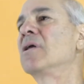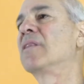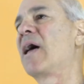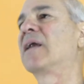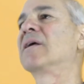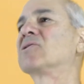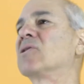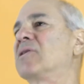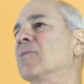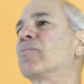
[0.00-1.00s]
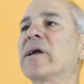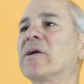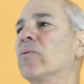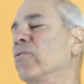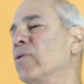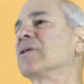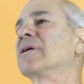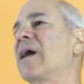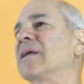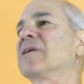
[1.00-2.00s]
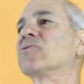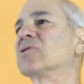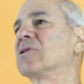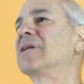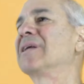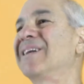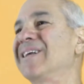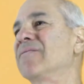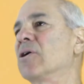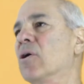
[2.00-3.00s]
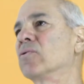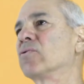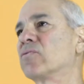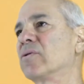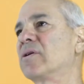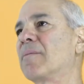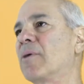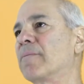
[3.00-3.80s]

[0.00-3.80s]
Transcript: then it's a deal breaker and we're really not interested in even going through the demo.